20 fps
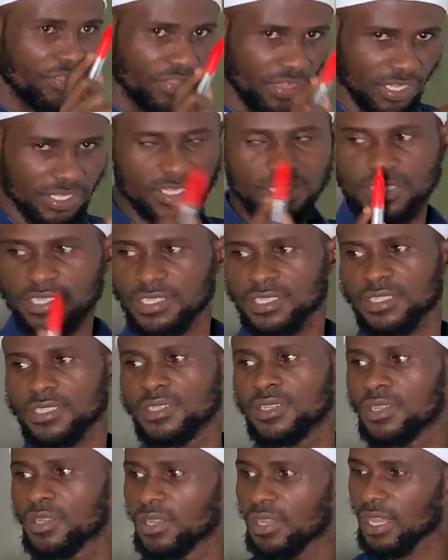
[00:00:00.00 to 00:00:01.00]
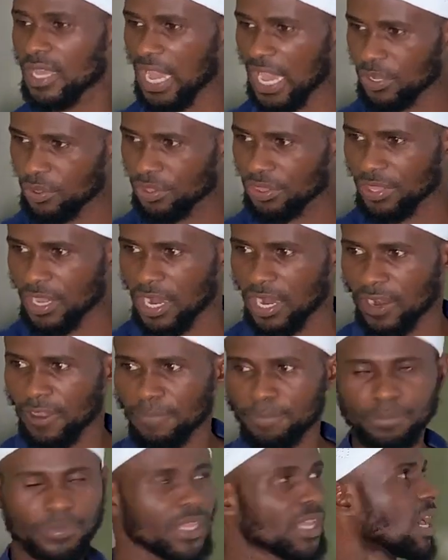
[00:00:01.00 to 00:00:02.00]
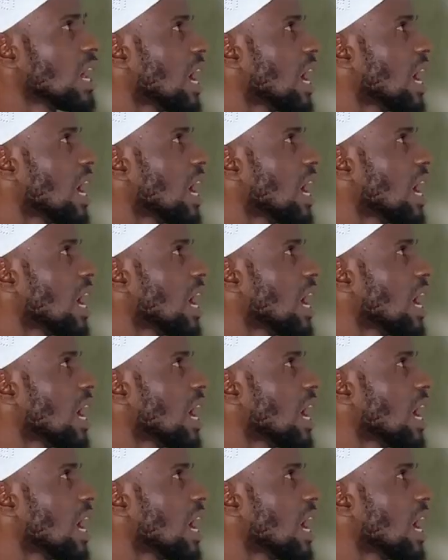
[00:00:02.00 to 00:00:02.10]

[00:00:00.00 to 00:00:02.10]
this. Are you there?